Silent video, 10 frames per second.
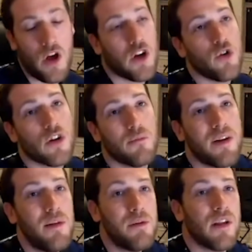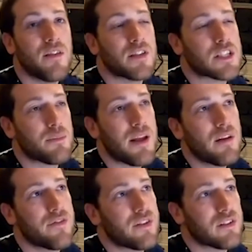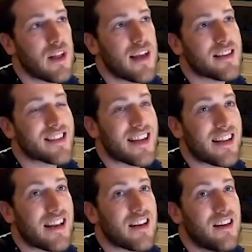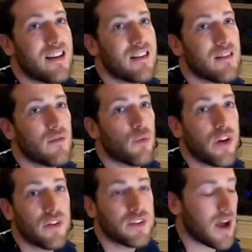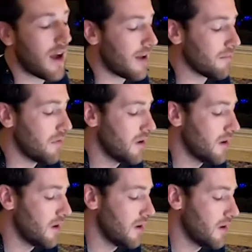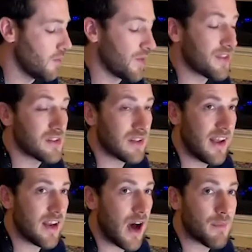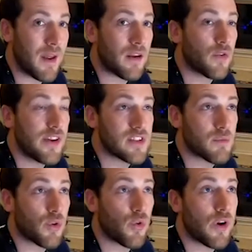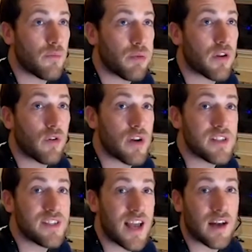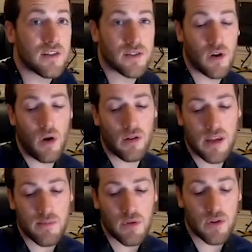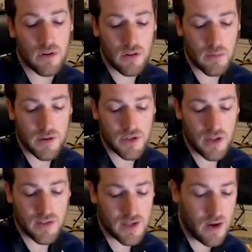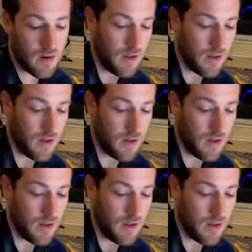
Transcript: You can manipulate the speed of the delays in real time with the delay knob and create some pretty crazy sounds. So I'll keep doing it a little bit. Check this out.